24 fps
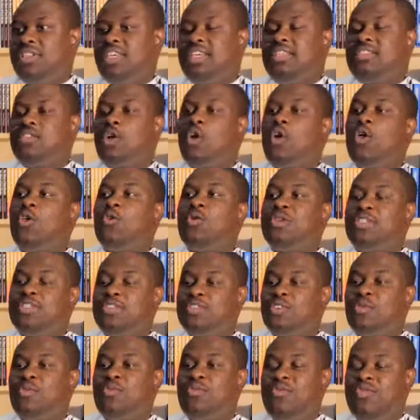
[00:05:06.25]
There's
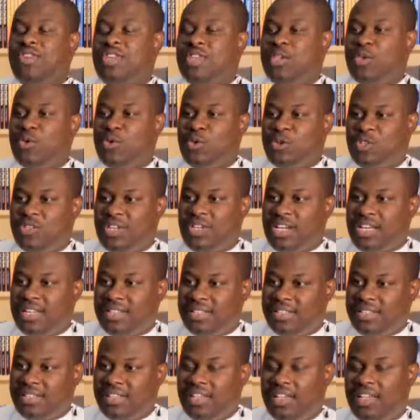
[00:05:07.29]
always something you're trying
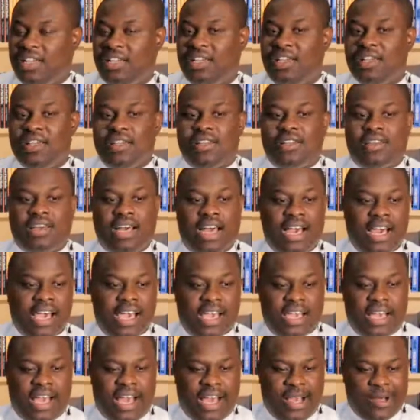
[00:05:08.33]
to say.
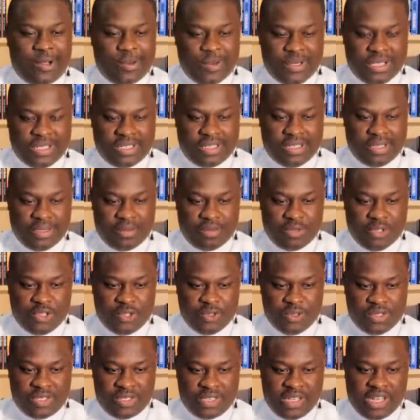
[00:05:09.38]
I always
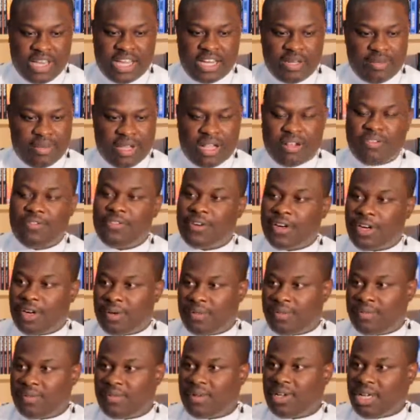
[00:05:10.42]
use Animal
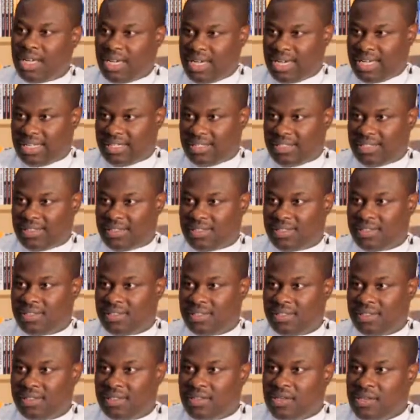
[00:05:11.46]
Farm as
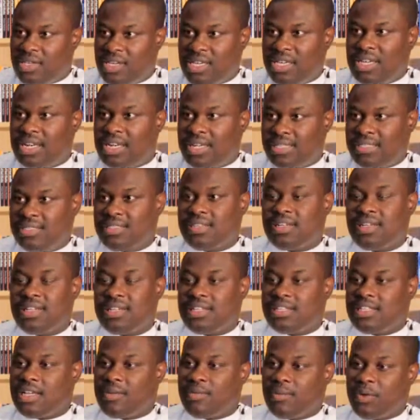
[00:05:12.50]
a classical
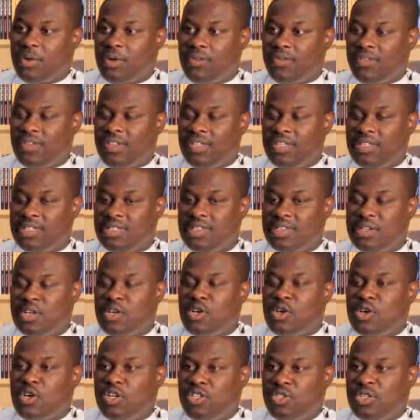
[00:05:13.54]
example of this.
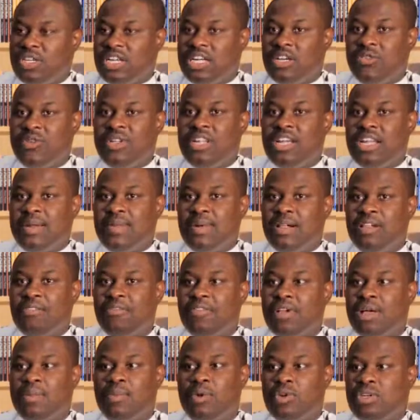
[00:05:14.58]
You can read Animal
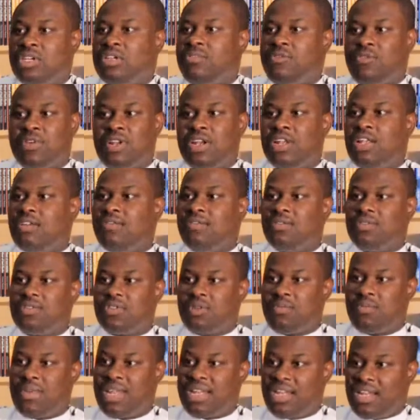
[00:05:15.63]
Farm on different levels,
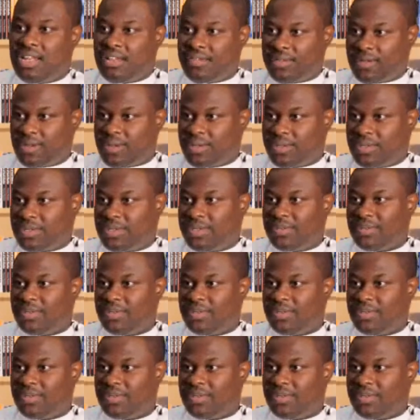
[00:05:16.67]
on many levels.